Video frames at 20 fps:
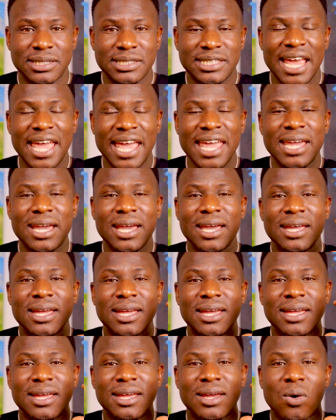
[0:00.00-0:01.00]
Take
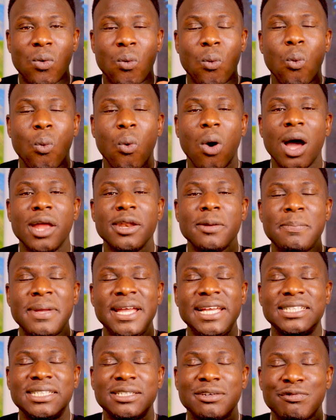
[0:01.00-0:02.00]
one
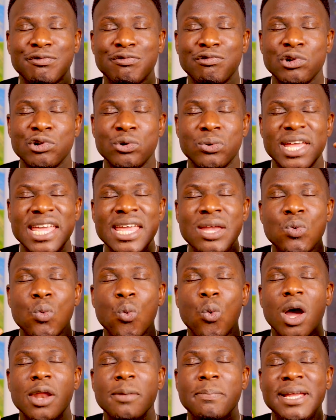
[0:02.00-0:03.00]
piece of fruit, eat
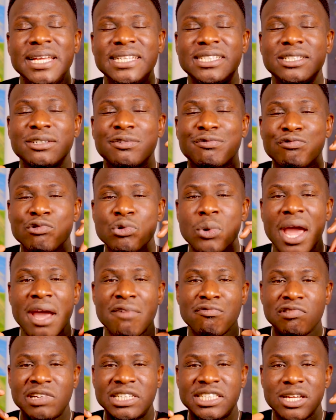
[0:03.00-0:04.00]
one piece of fruit
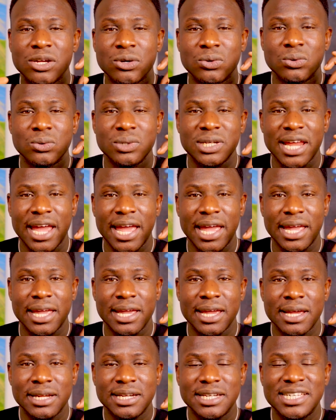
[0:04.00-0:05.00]
every single
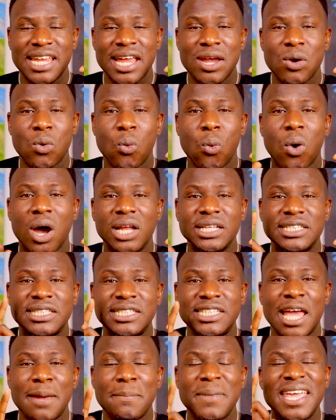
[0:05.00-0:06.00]
day to take one
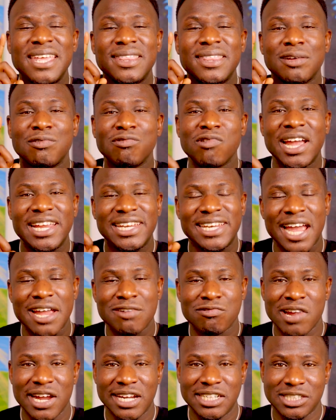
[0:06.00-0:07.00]
step in the right
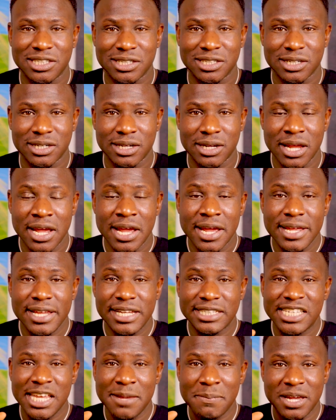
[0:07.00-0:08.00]
direction.
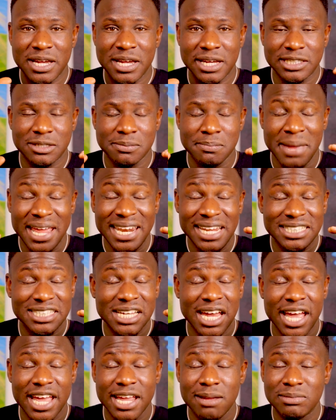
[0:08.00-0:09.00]
You see, because many
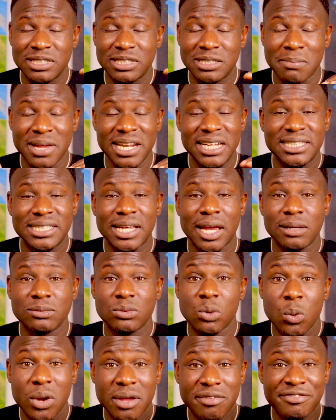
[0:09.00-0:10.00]
times, many times
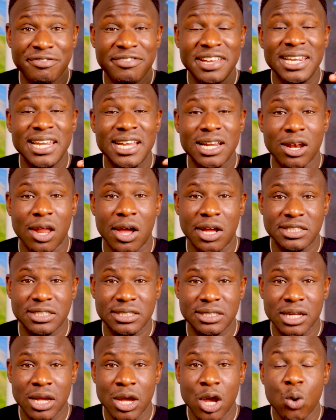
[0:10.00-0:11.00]
when we're feeling
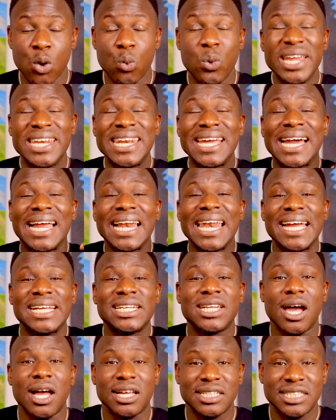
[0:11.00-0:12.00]
lost, we
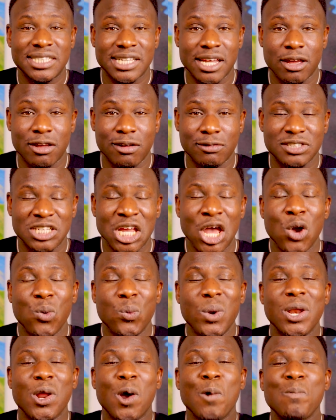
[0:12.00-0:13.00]
neglect ourselves.
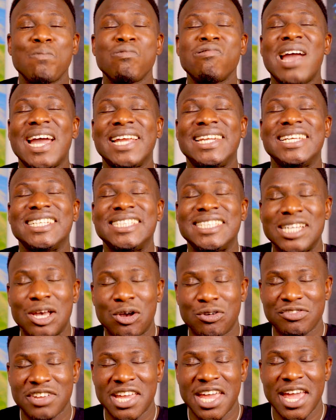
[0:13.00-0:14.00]
We don't practice
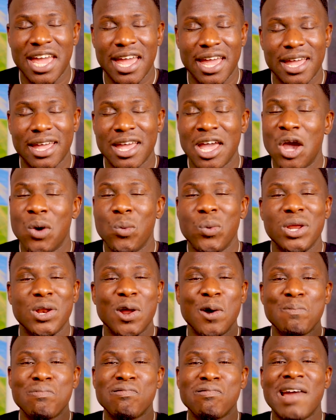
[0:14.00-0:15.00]
self care. We
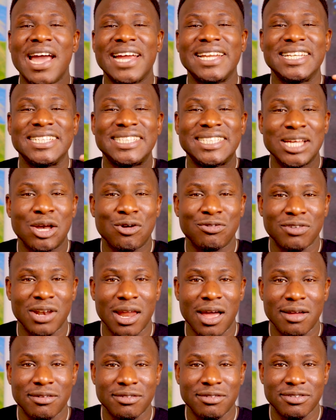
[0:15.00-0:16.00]
don't practice self
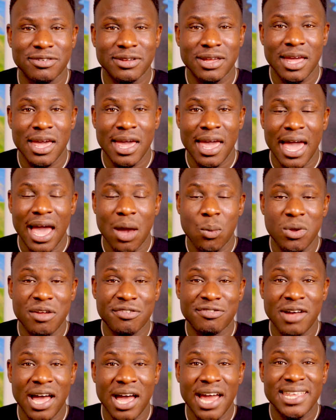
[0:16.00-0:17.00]
love. And we
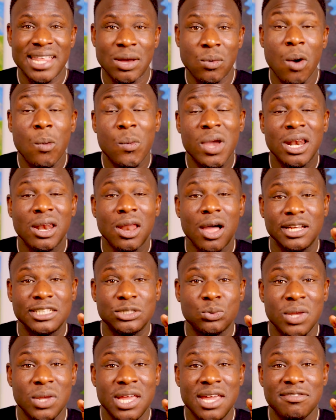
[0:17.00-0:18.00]
find that when we're
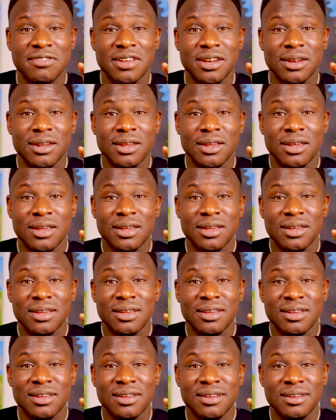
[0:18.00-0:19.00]
lost, we even
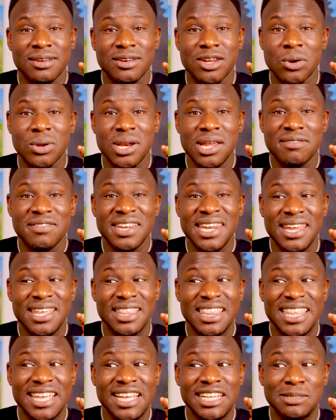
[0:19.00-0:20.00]
don't even
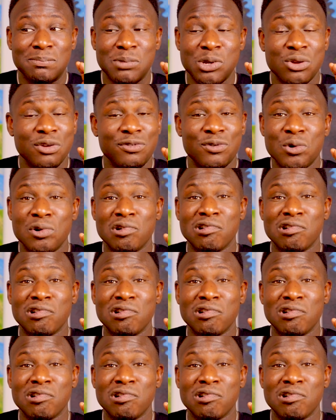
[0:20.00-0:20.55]
eat these beautiful